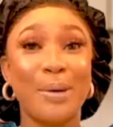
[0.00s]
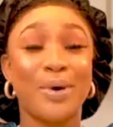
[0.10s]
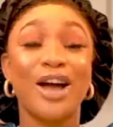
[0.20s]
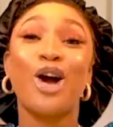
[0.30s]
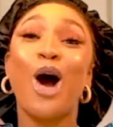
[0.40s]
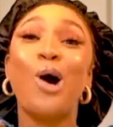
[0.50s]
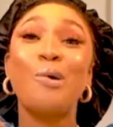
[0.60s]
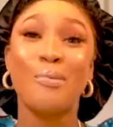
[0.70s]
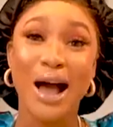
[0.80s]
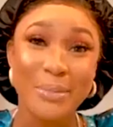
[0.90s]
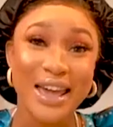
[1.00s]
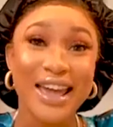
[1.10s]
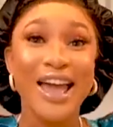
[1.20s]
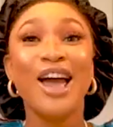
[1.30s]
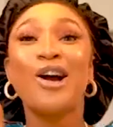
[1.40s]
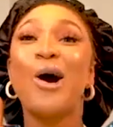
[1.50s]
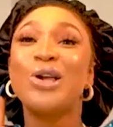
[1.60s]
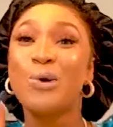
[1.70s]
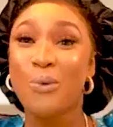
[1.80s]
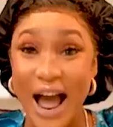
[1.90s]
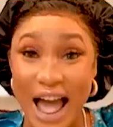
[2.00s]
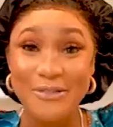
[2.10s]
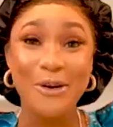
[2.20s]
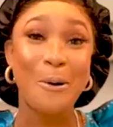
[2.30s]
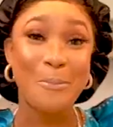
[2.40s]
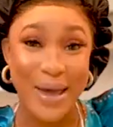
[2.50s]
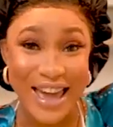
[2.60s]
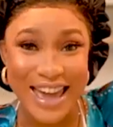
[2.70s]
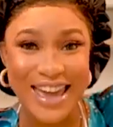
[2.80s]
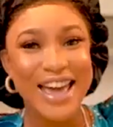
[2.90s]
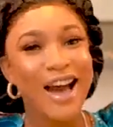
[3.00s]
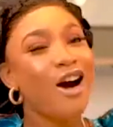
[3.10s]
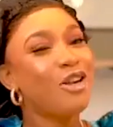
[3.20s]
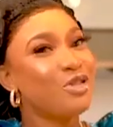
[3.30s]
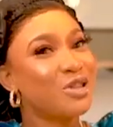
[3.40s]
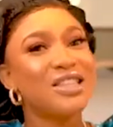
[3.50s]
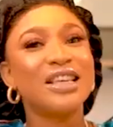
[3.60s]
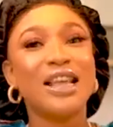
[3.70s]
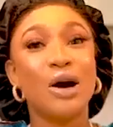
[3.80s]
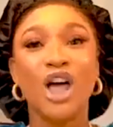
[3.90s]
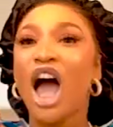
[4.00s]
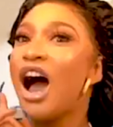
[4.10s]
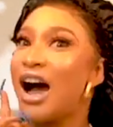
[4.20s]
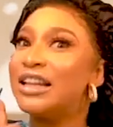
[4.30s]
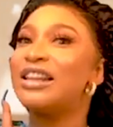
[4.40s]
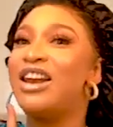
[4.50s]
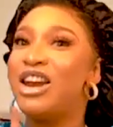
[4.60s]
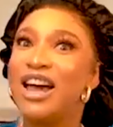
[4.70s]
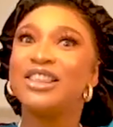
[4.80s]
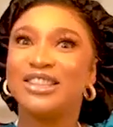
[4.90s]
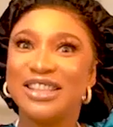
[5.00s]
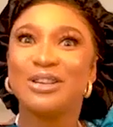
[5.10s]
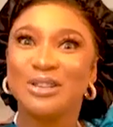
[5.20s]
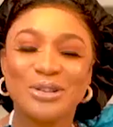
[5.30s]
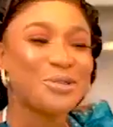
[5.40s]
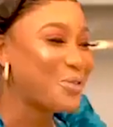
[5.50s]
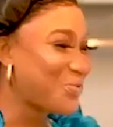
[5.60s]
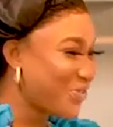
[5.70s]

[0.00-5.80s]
paper, call mommy, call your wife, call bae. All of you sit down and learn a thing or two.